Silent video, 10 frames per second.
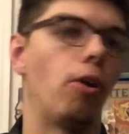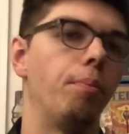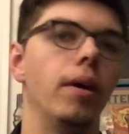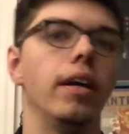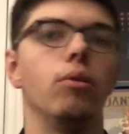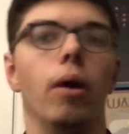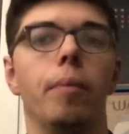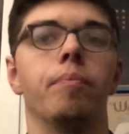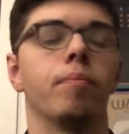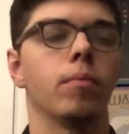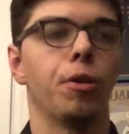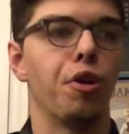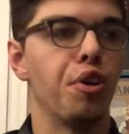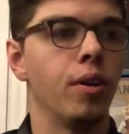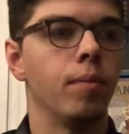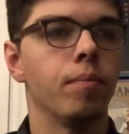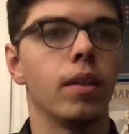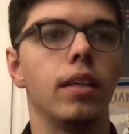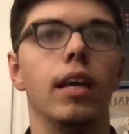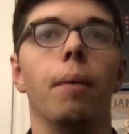But anyway,
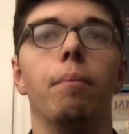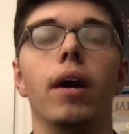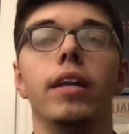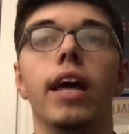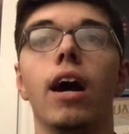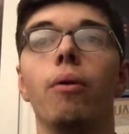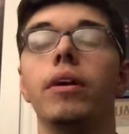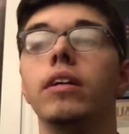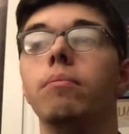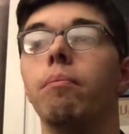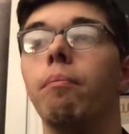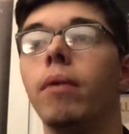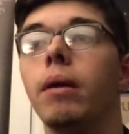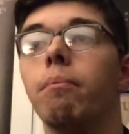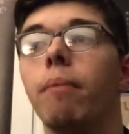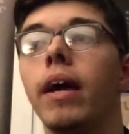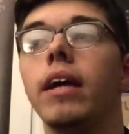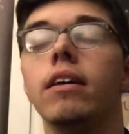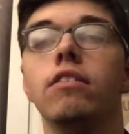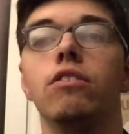yeah. And now in
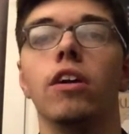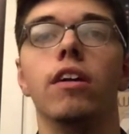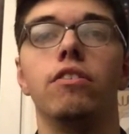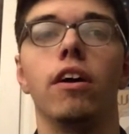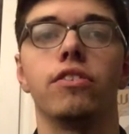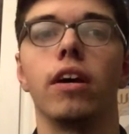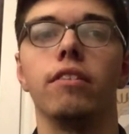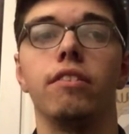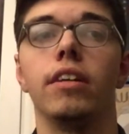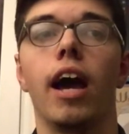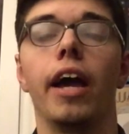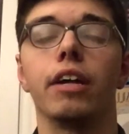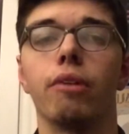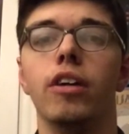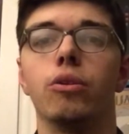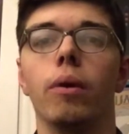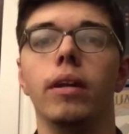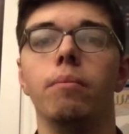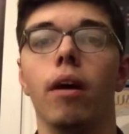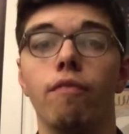May 2019, I
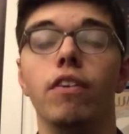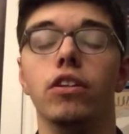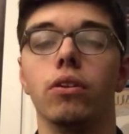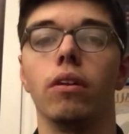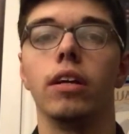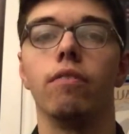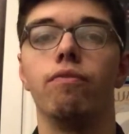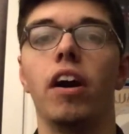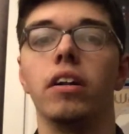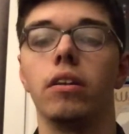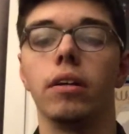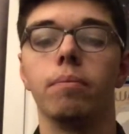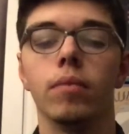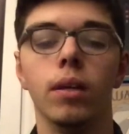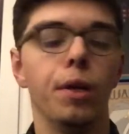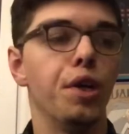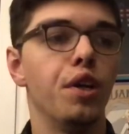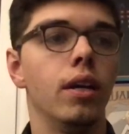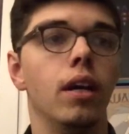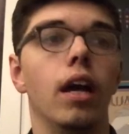graduated officially, finally.
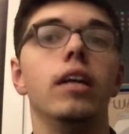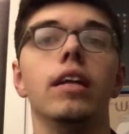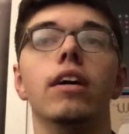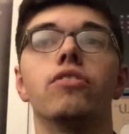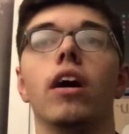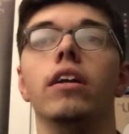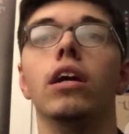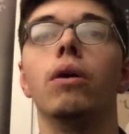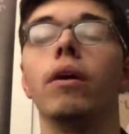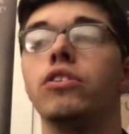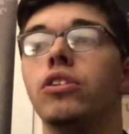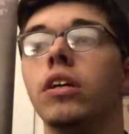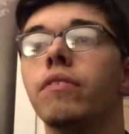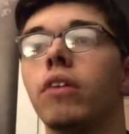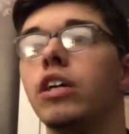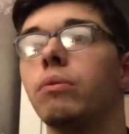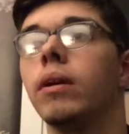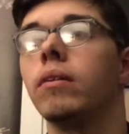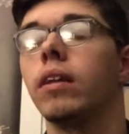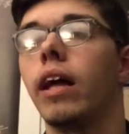And yes, I know I should have
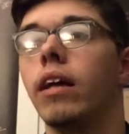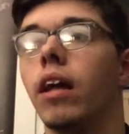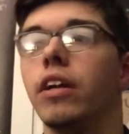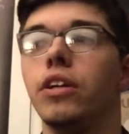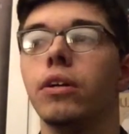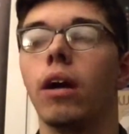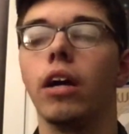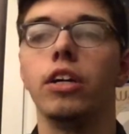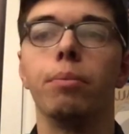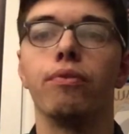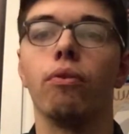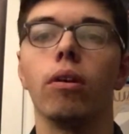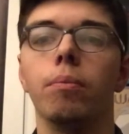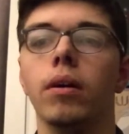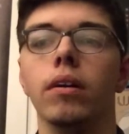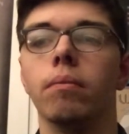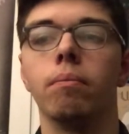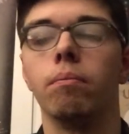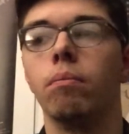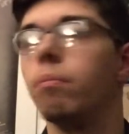graduated a year before, but
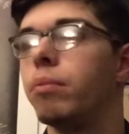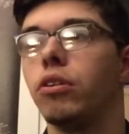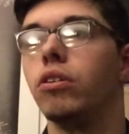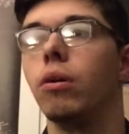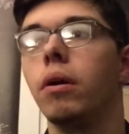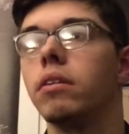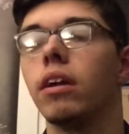you know what?